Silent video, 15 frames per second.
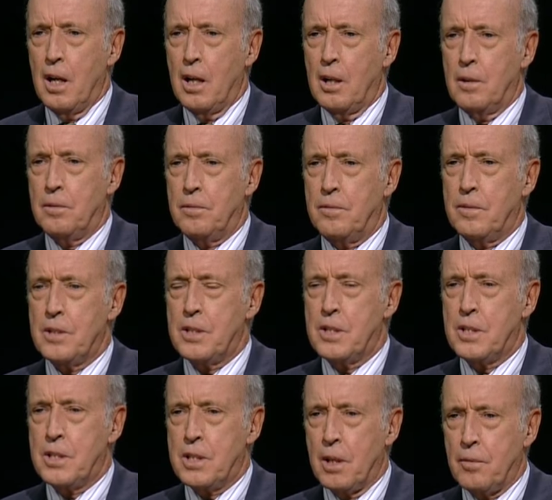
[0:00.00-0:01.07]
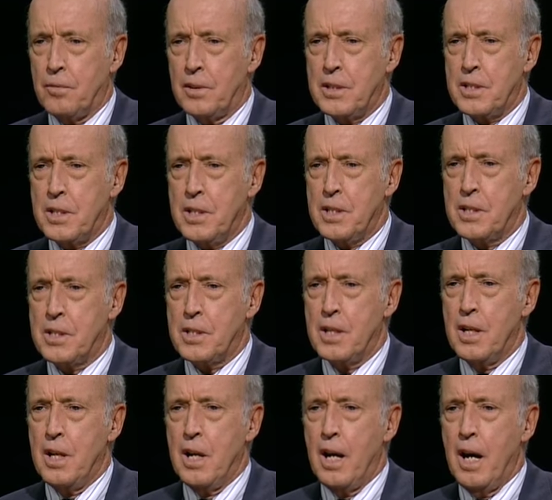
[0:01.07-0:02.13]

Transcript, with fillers: of selflessness